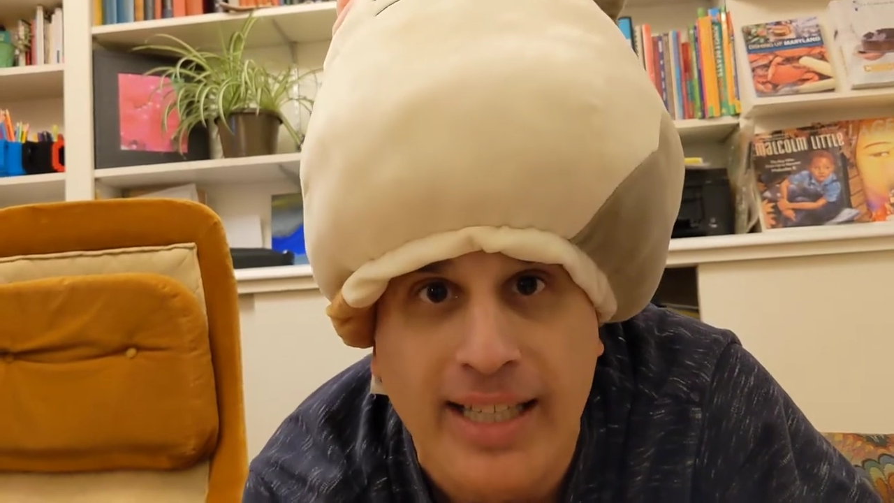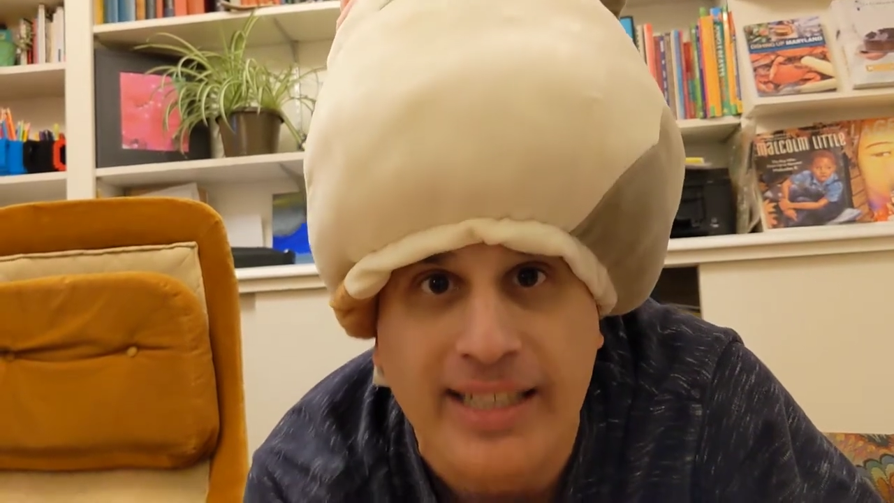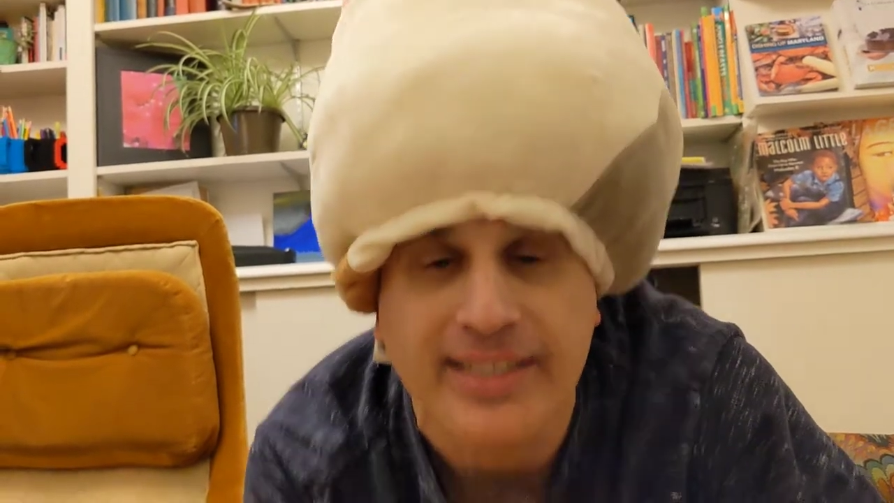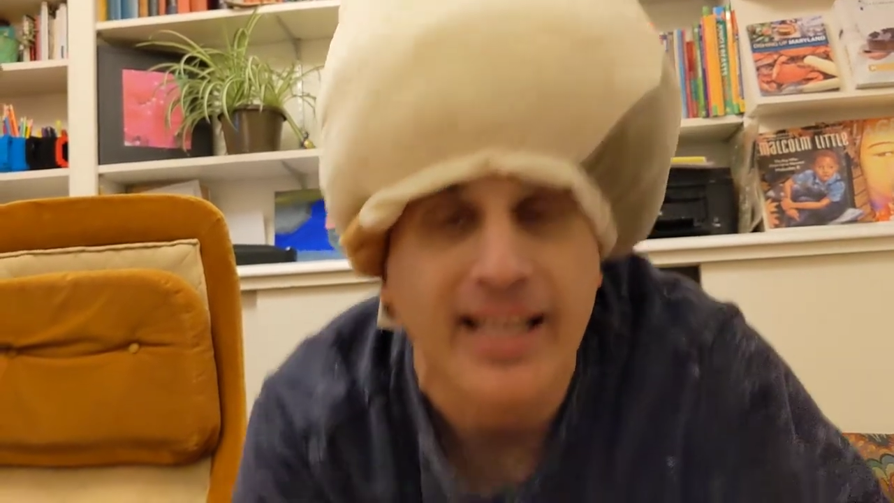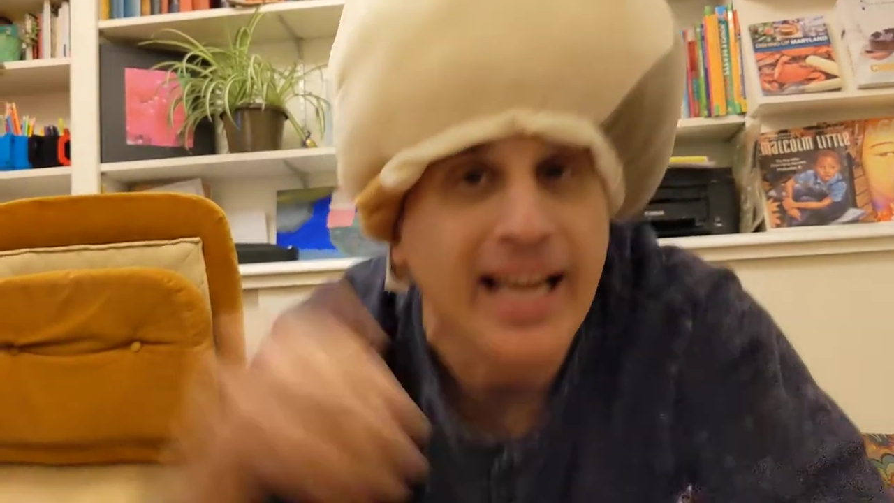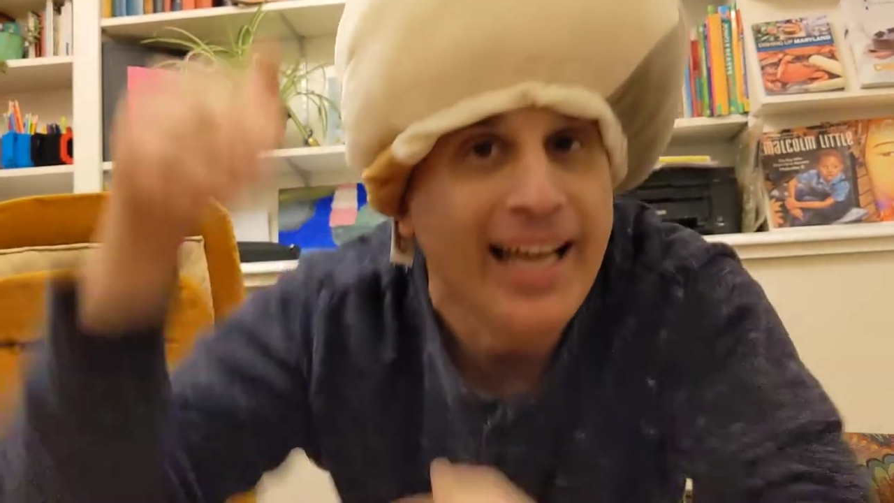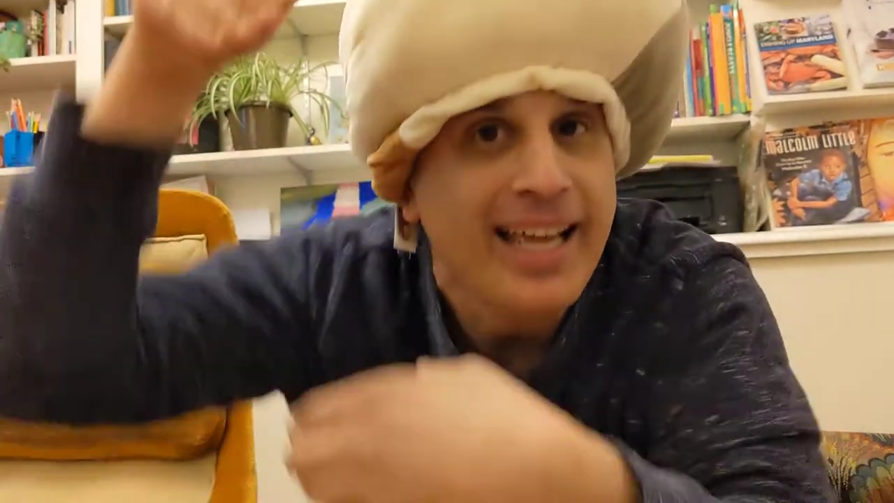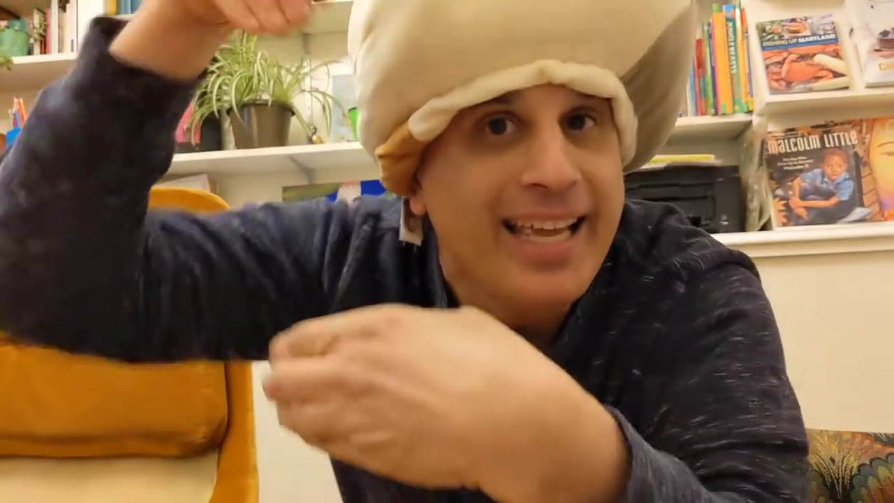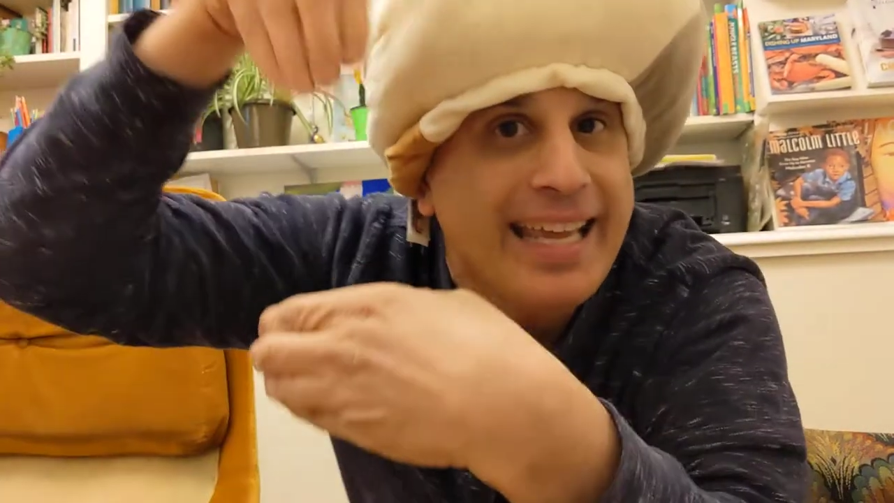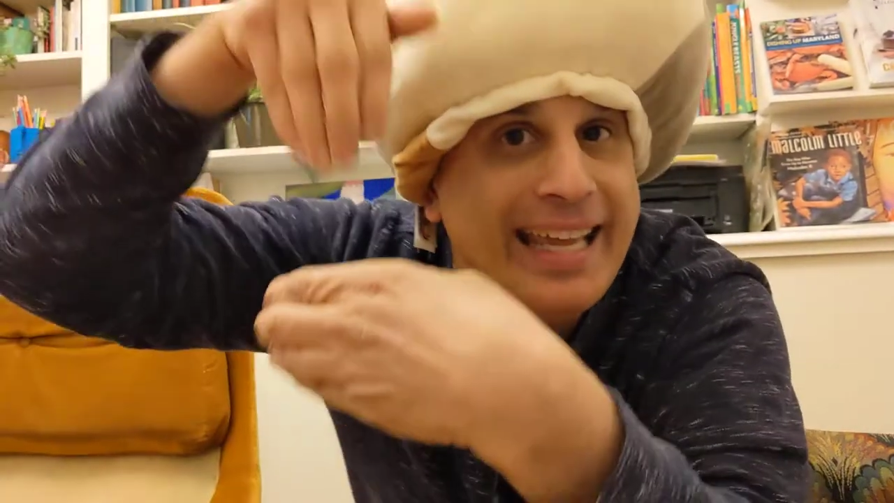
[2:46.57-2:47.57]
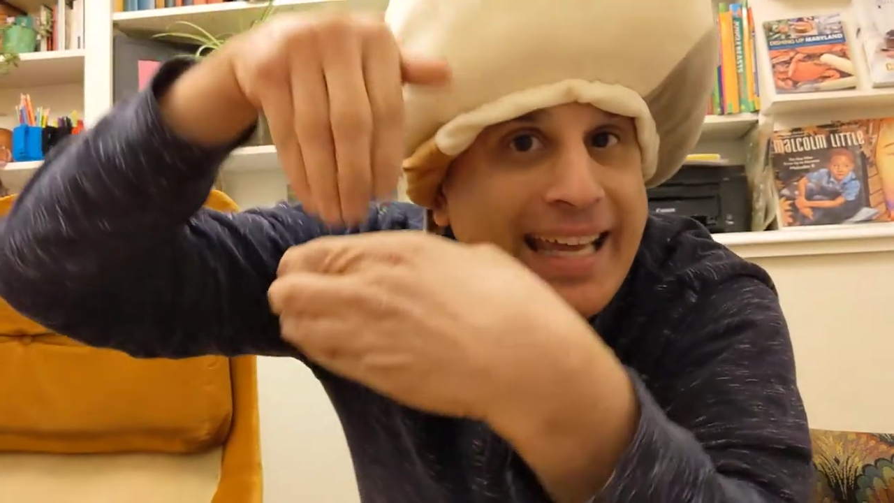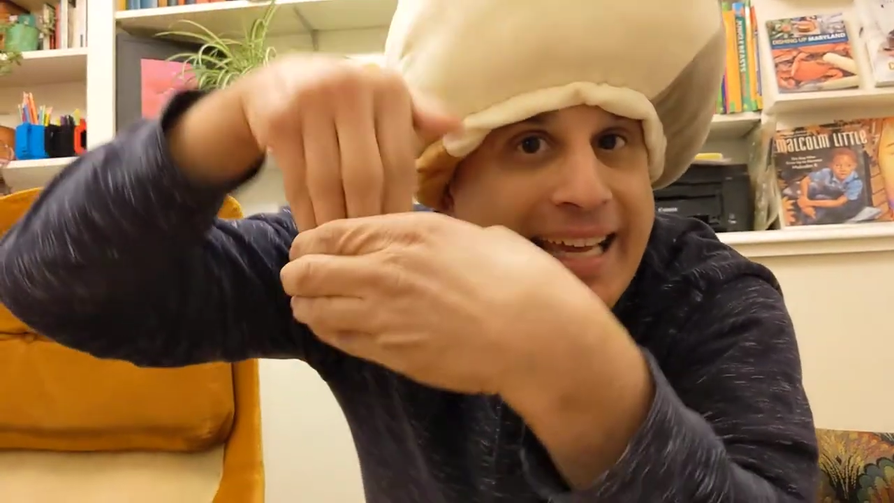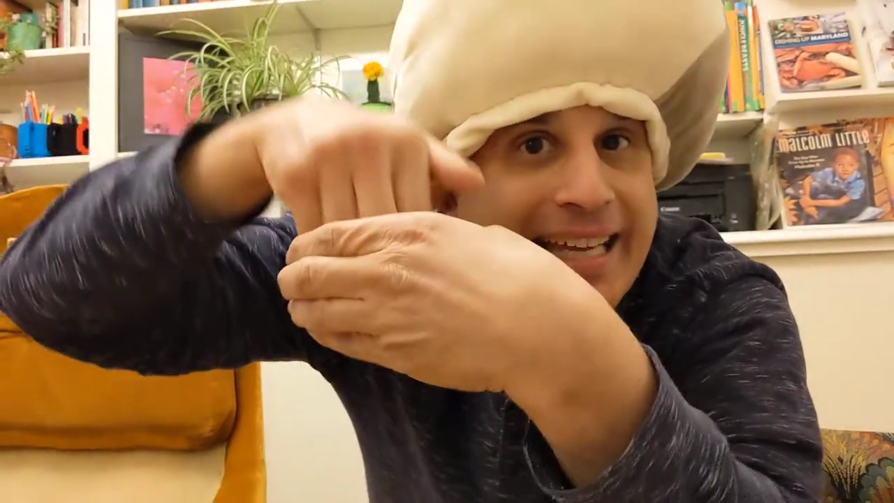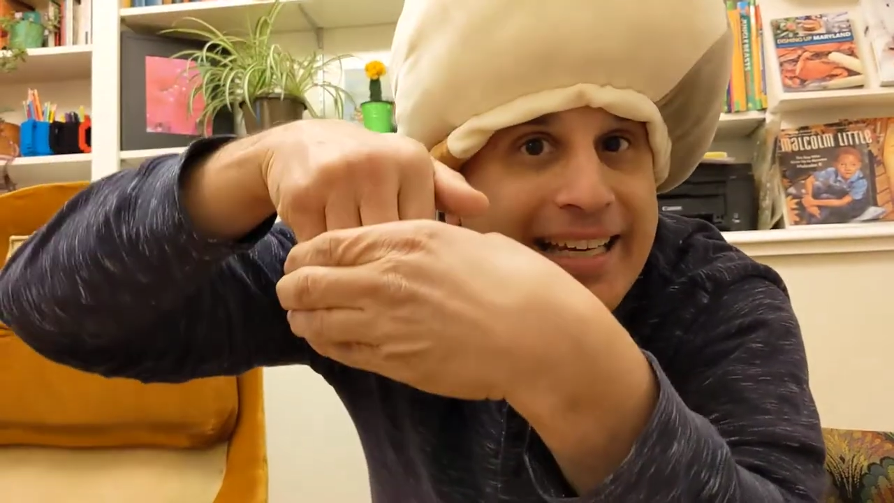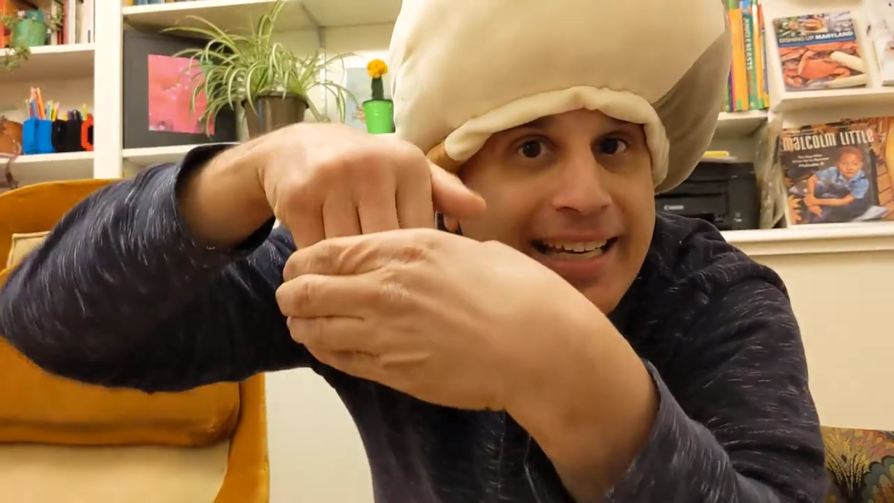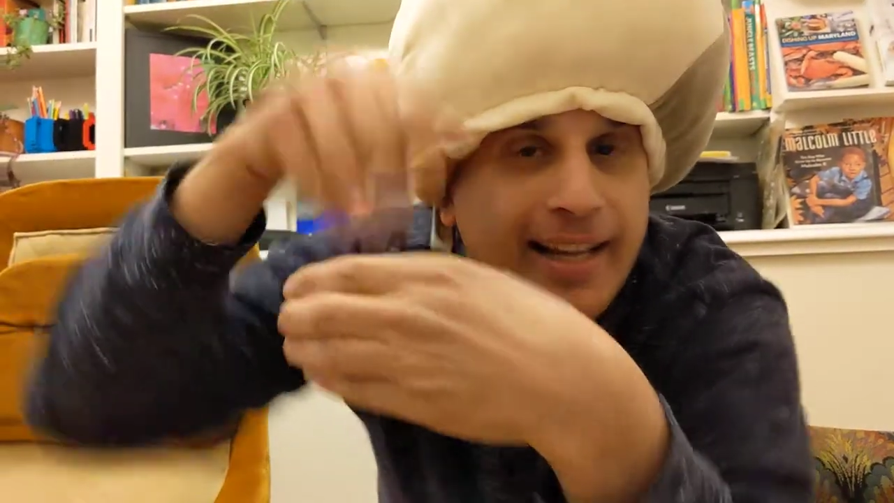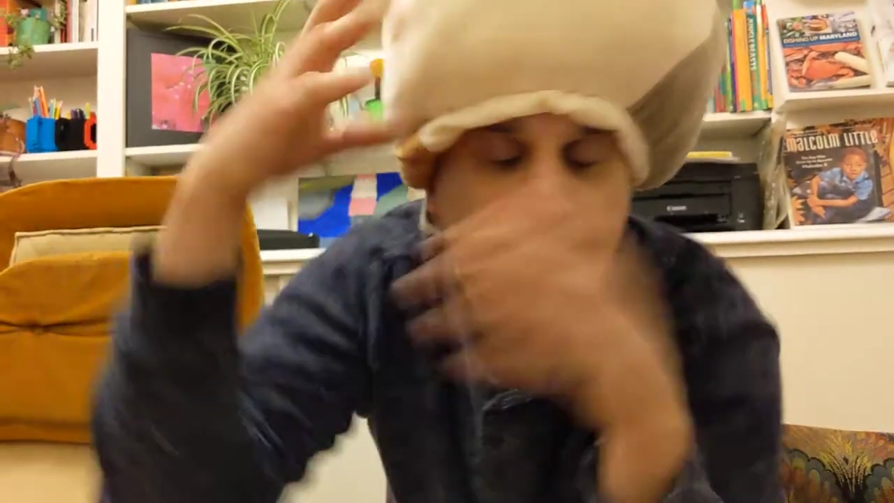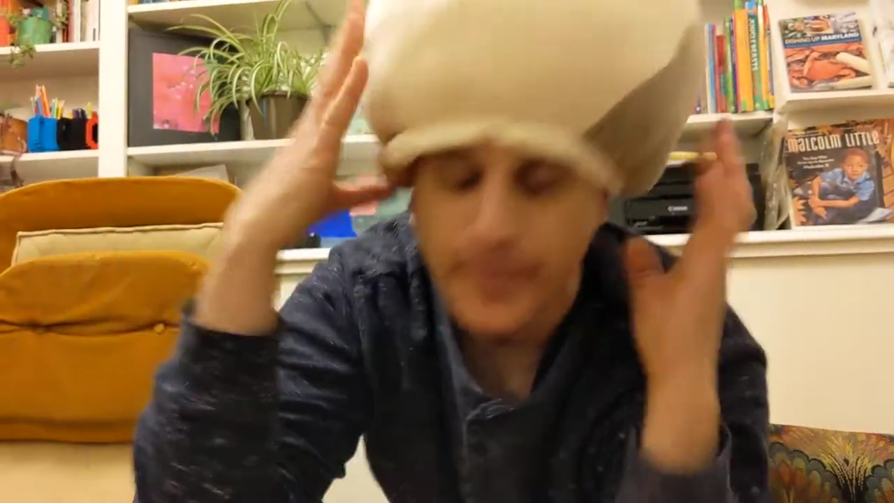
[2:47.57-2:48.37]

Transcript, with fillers: is in.